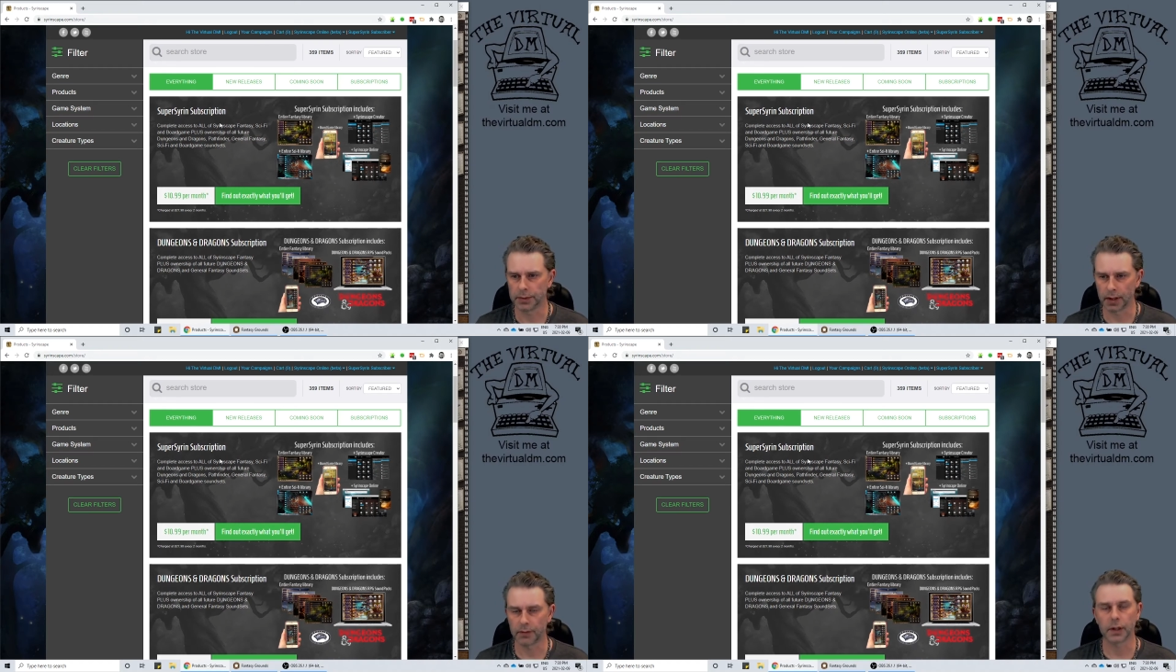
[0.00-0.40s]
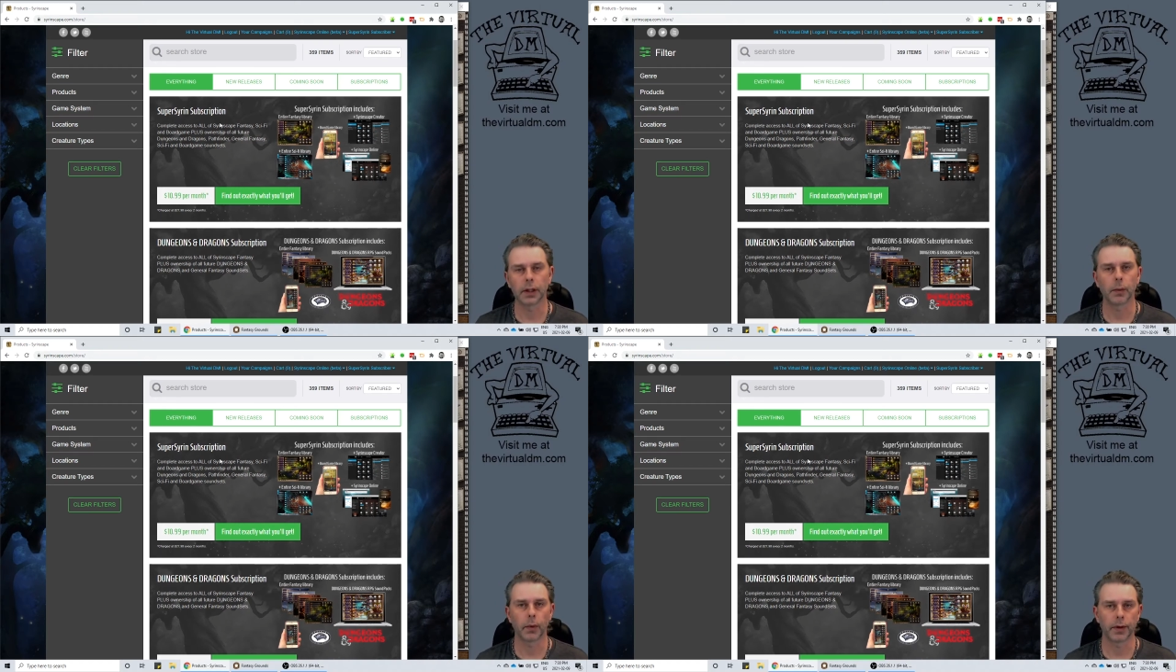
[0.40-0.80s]

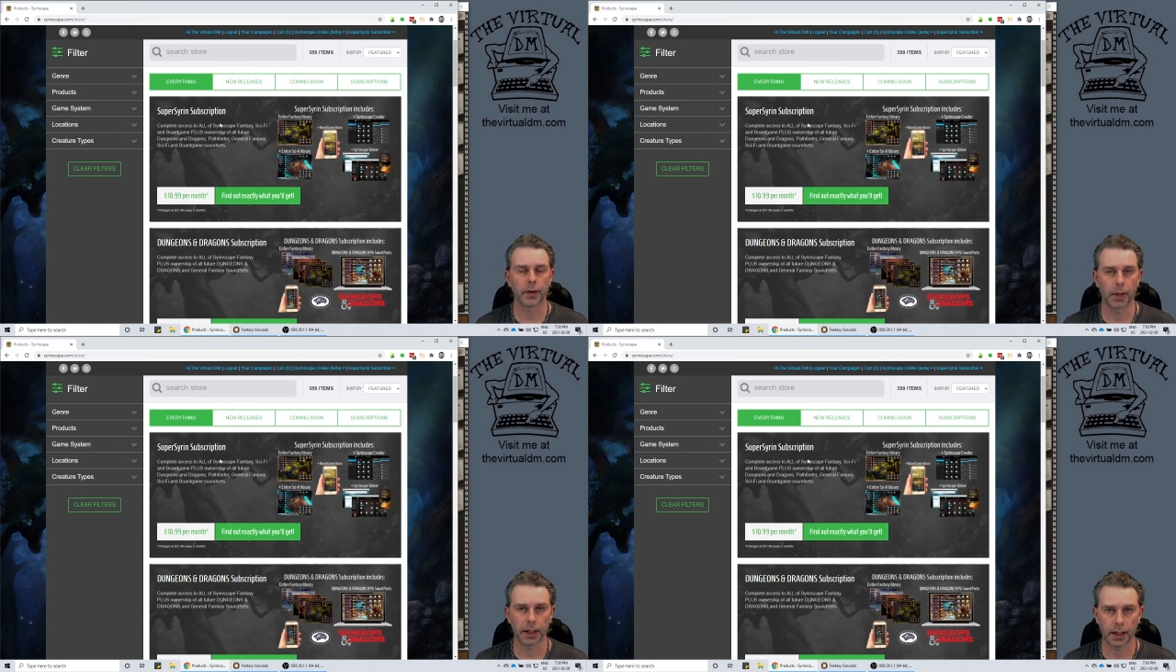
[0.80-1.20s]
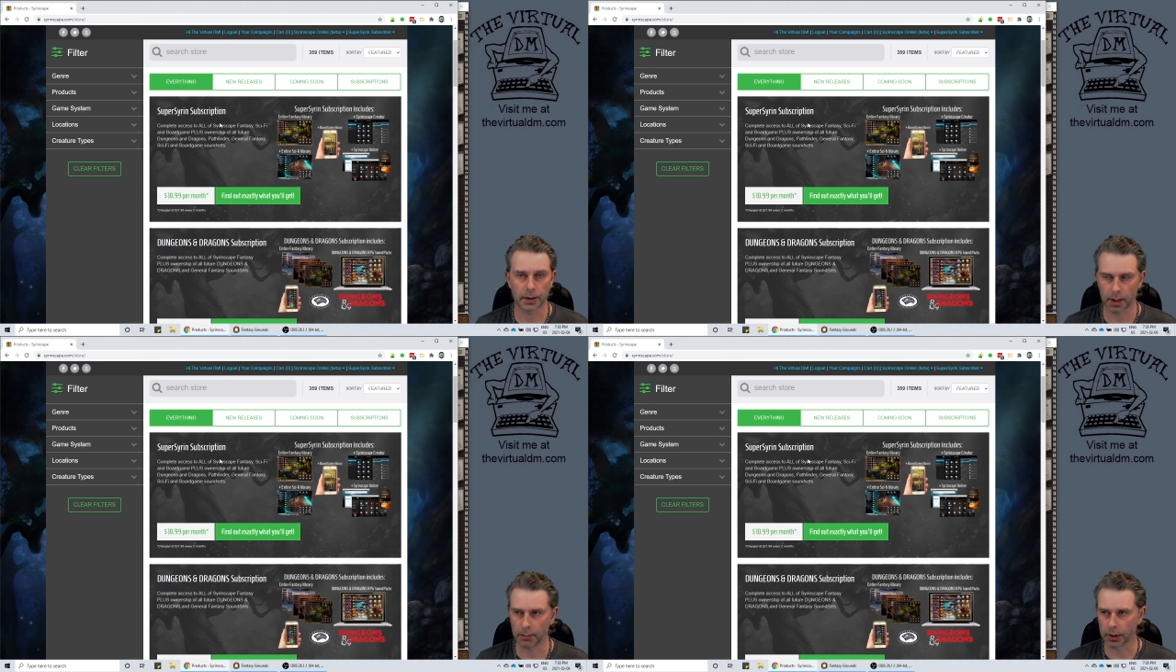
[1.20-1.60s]
Definitely worth the money,
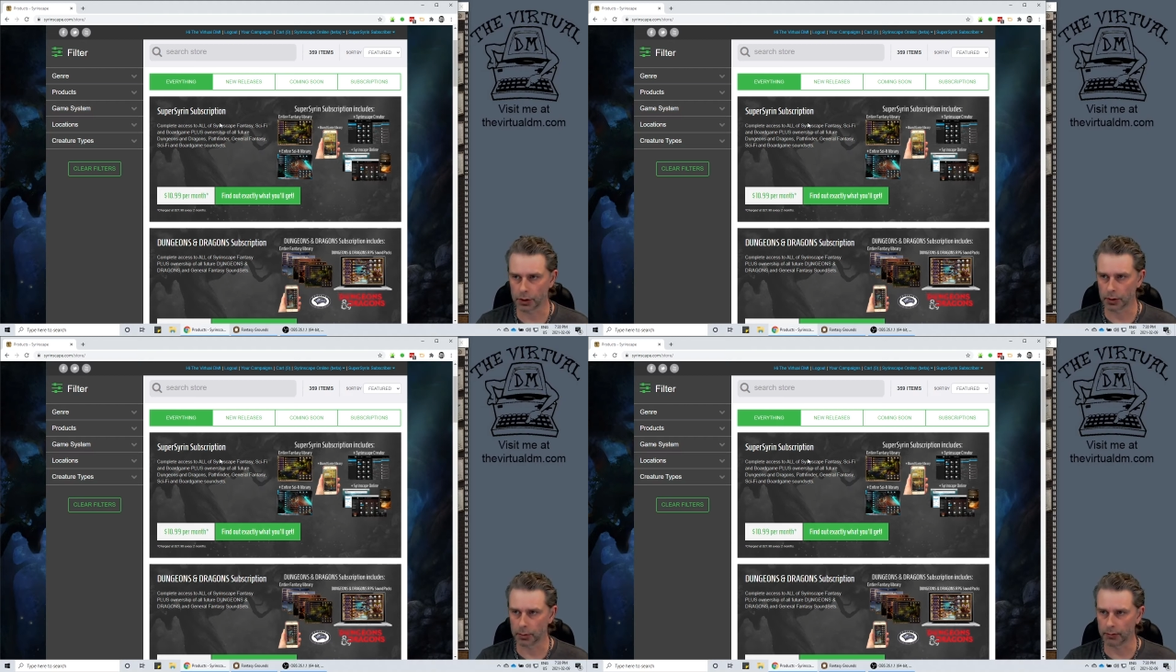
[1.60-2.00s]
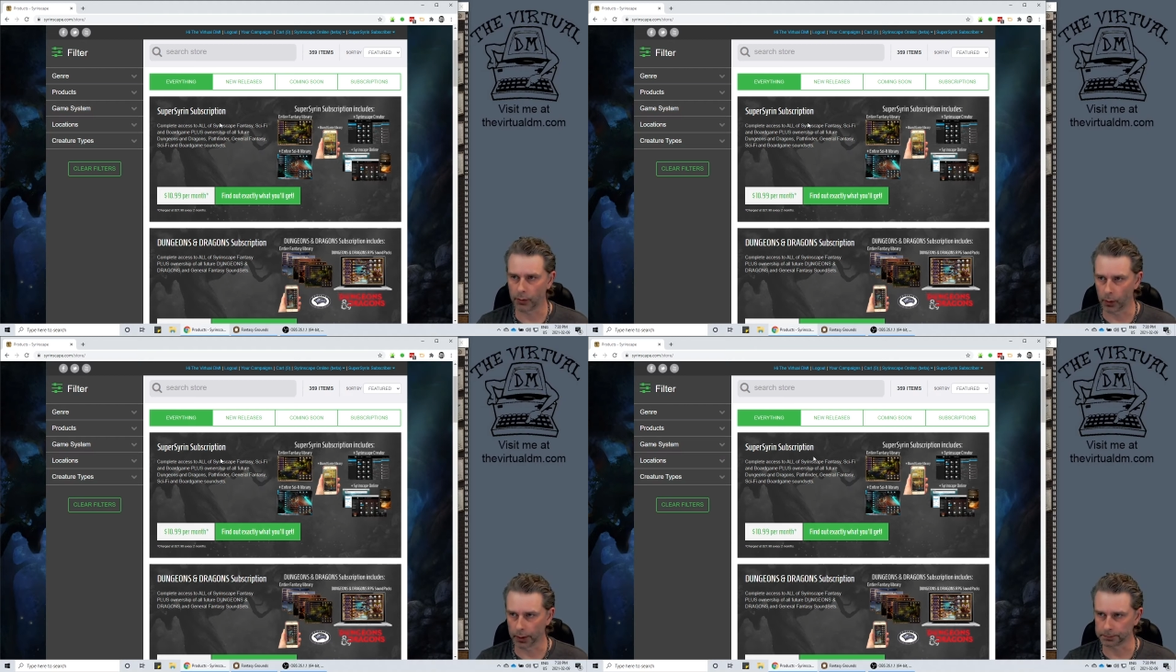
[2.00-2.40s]
as I mentioned
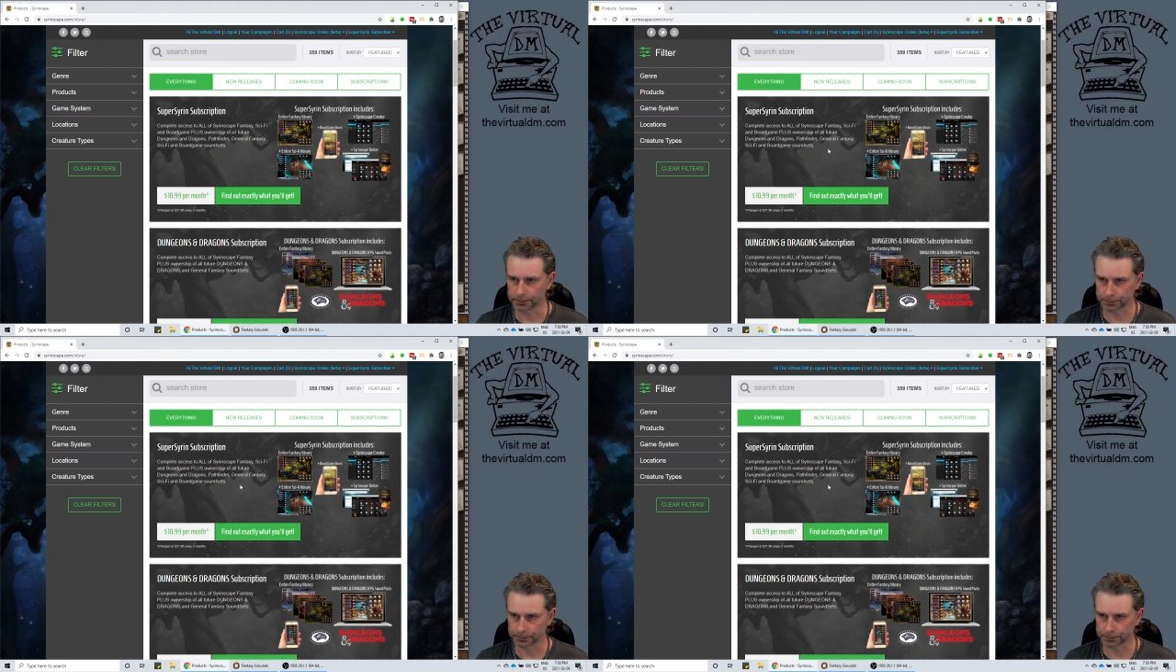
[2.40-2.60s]
before.